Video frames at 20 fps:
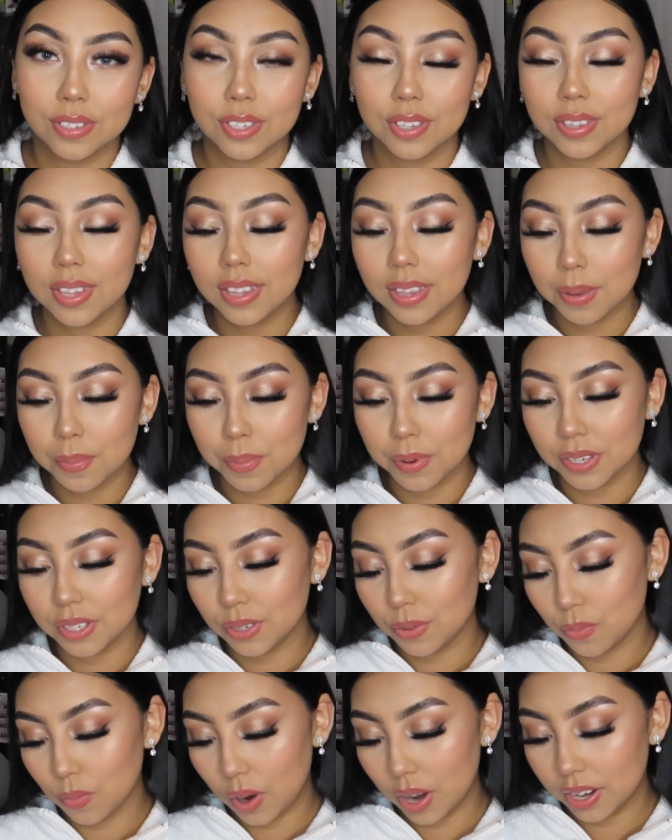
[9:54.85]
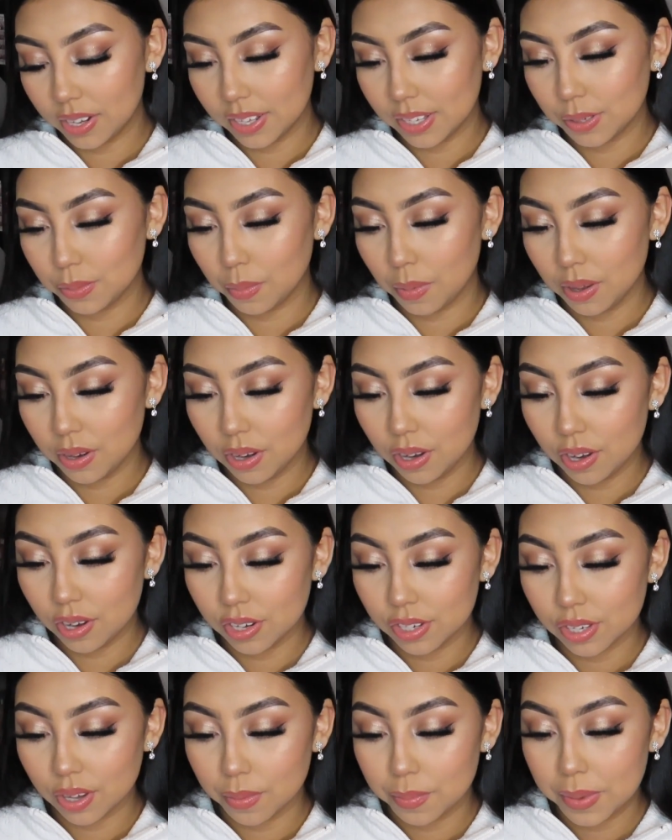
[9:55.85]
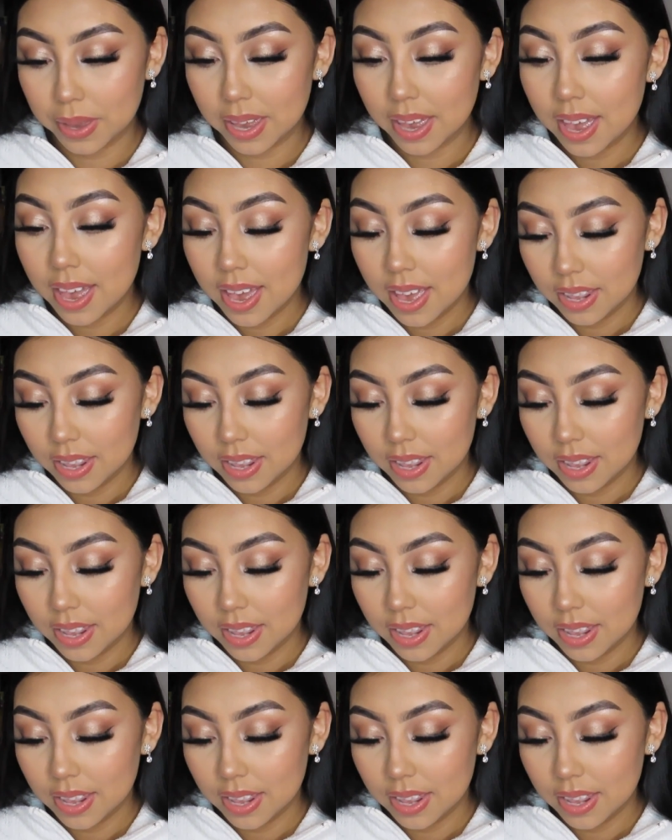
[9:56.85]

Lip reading: So then they put some wireless monitors on me.